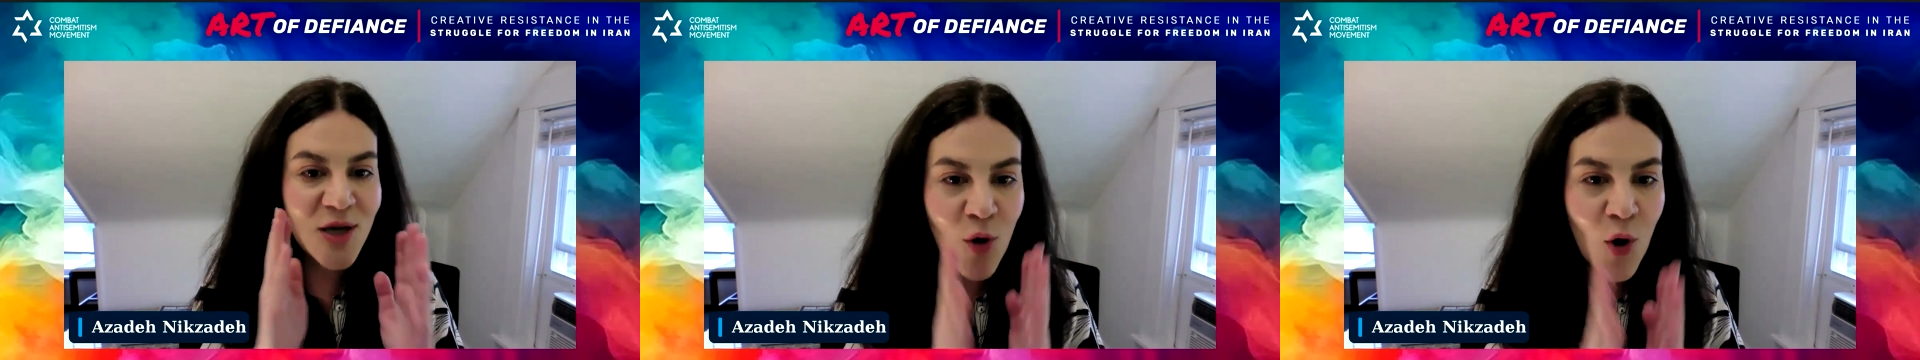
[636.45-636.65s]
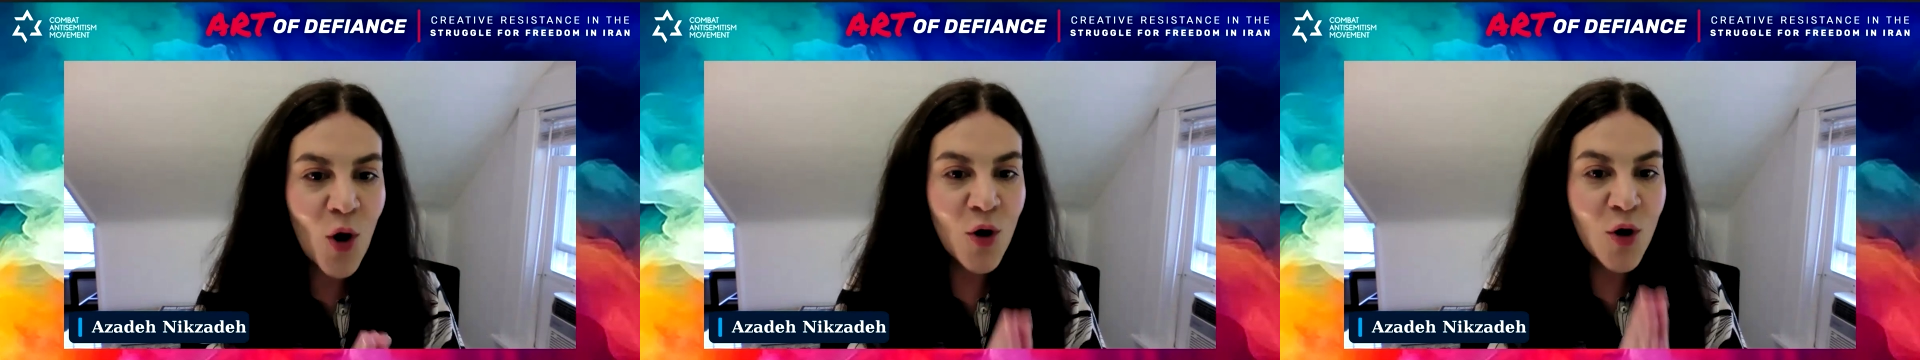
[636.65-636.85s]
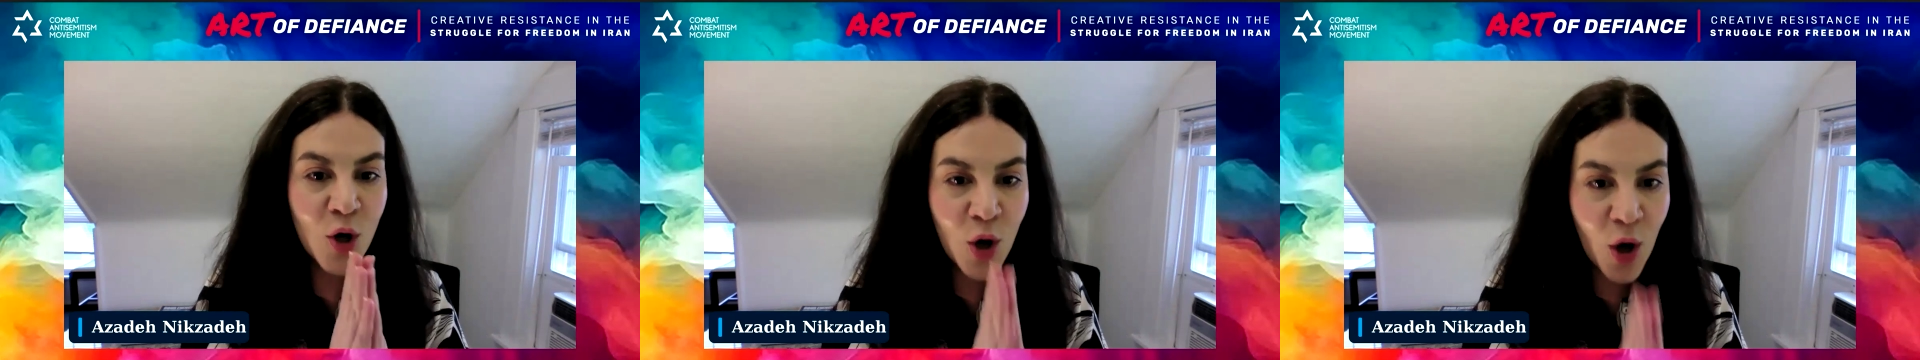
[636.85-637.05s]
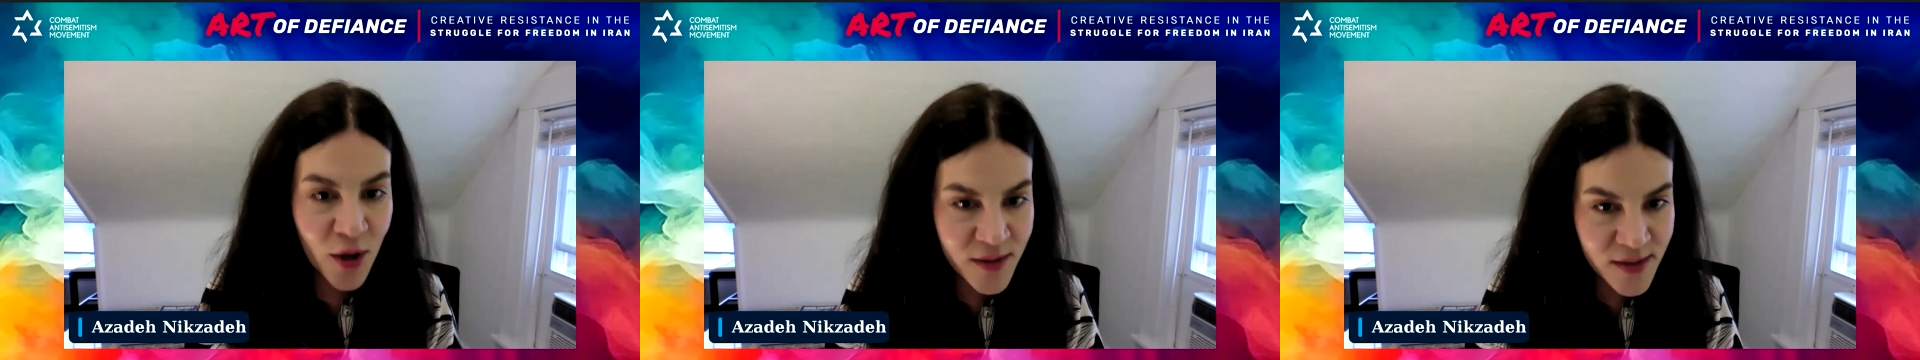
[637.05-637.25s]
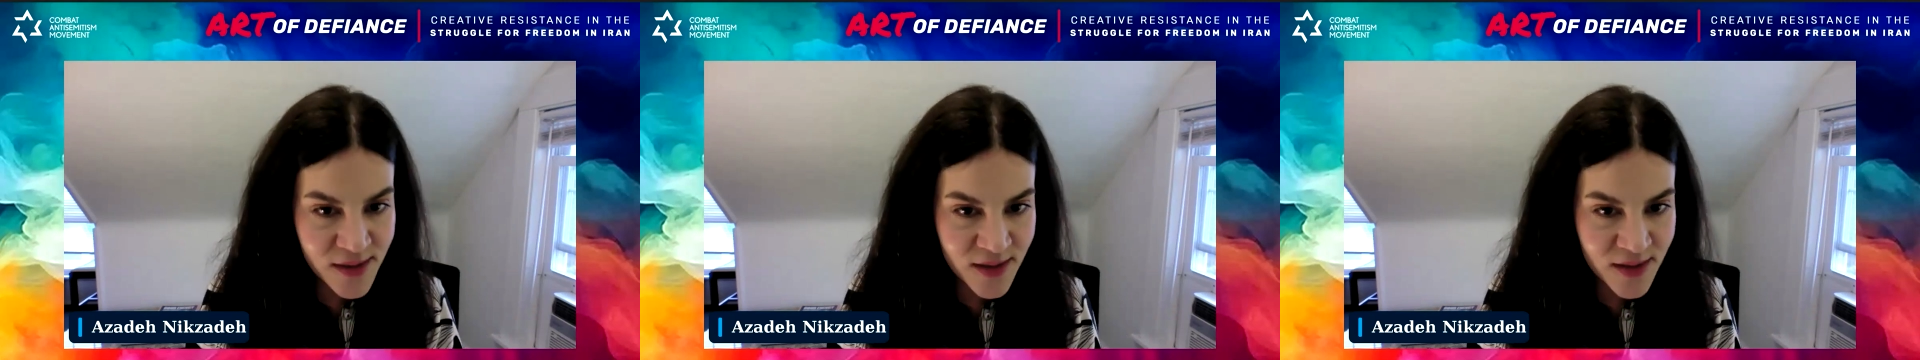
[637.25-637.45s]
there are
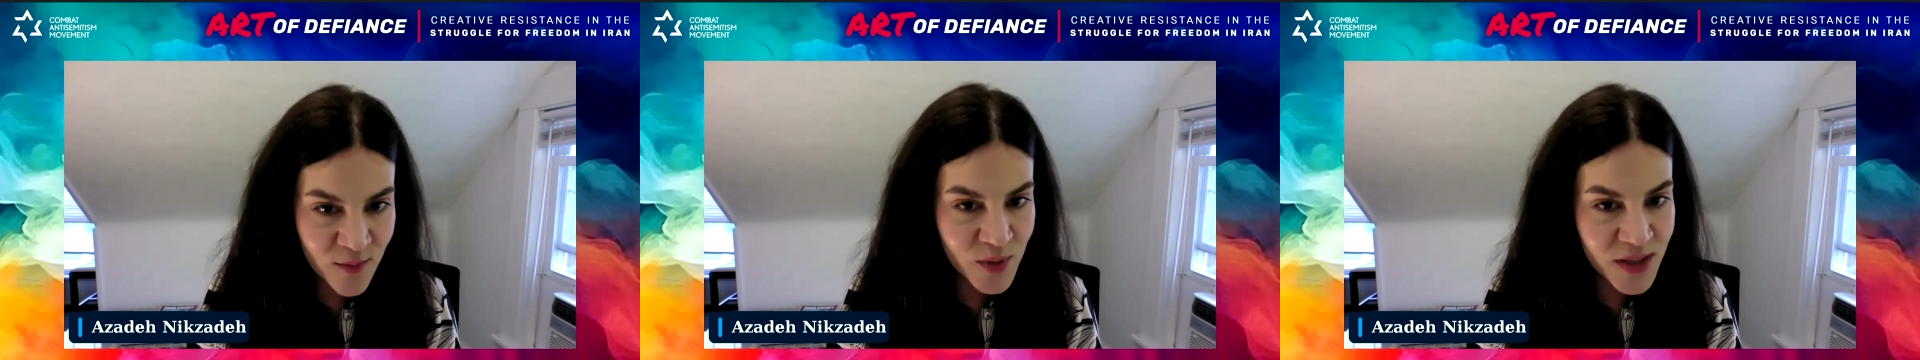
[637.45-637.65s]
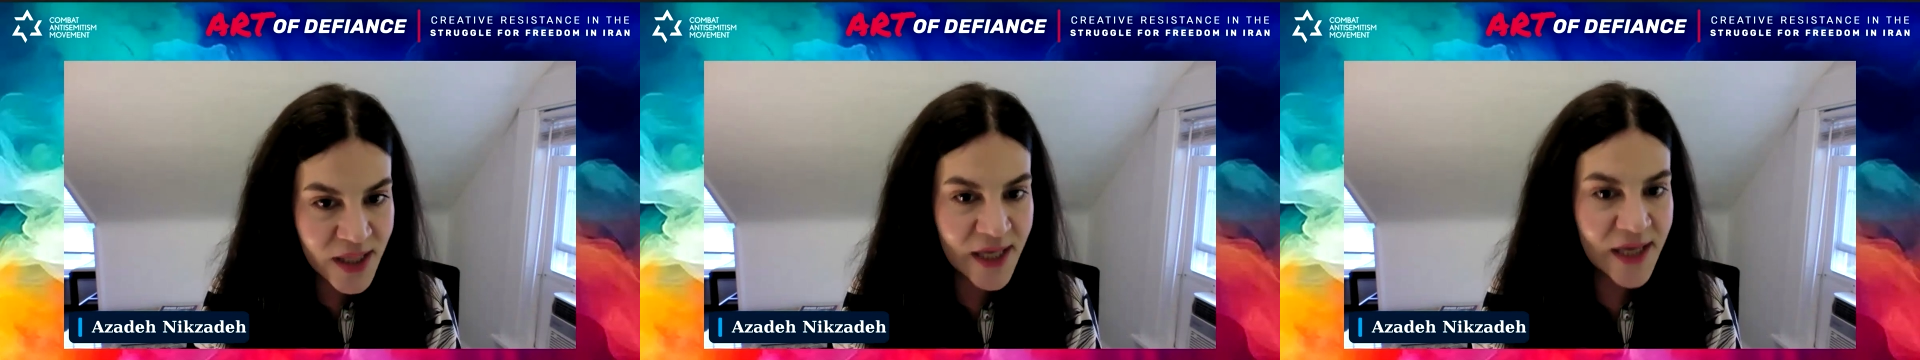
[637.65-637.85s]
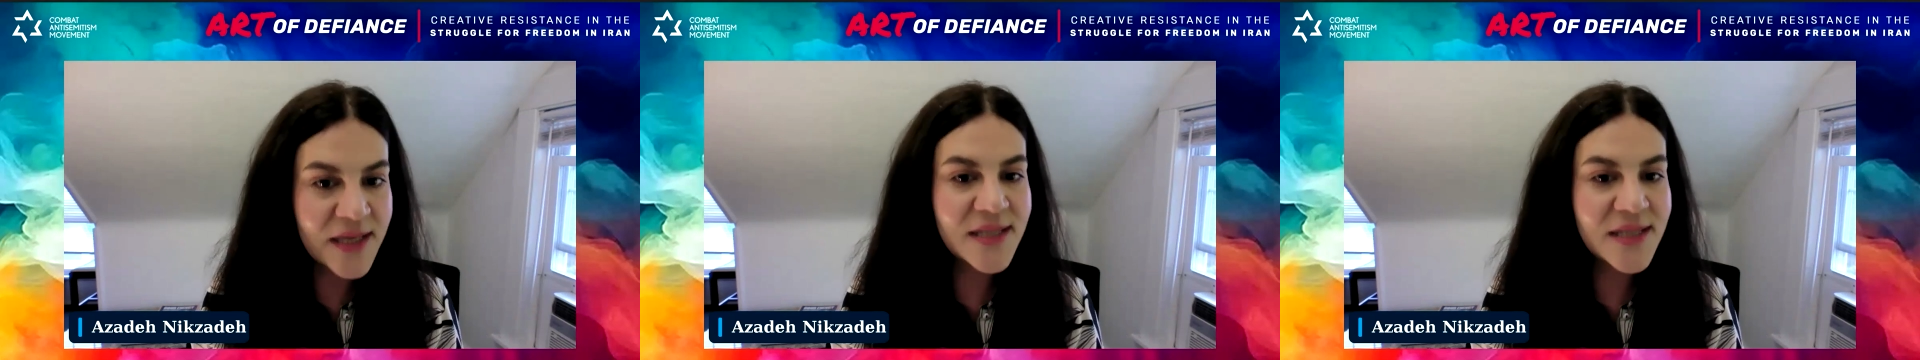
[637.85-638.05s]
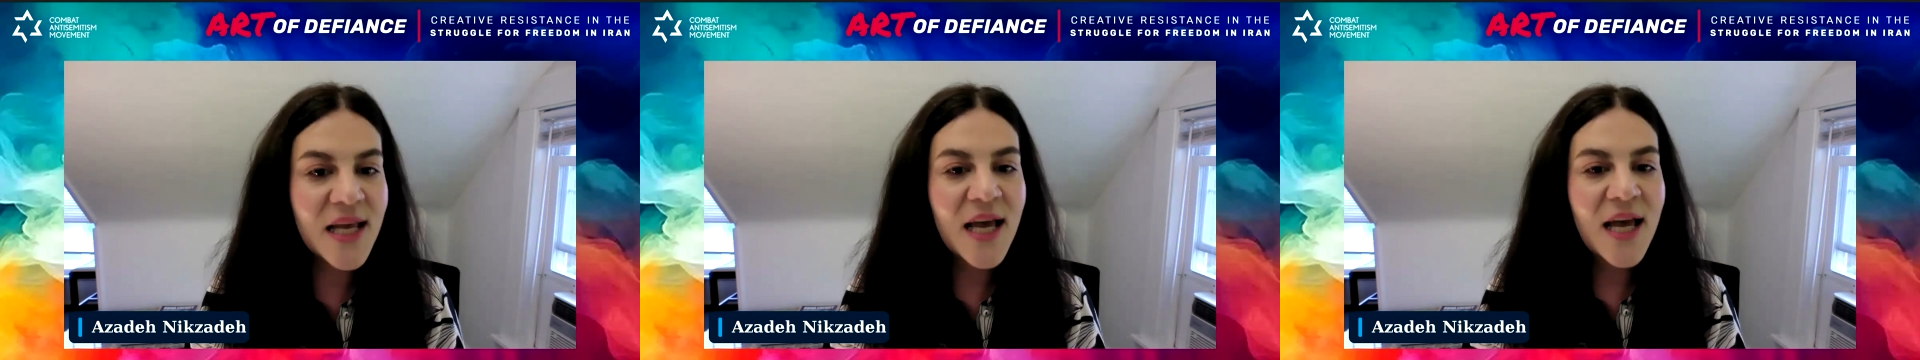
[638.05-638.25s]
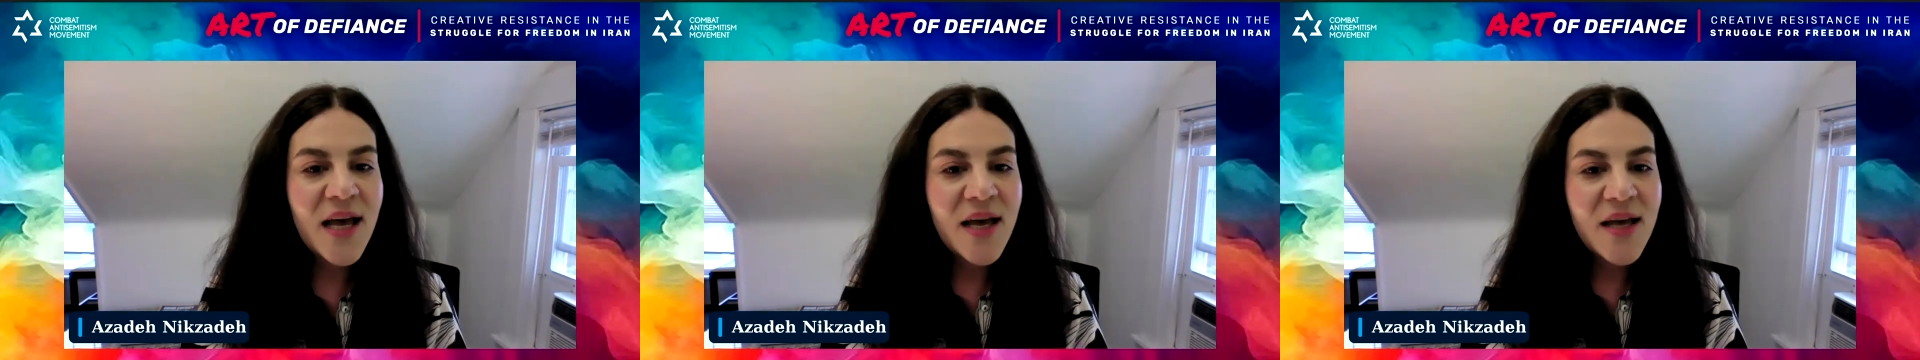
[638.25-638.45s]
laws in place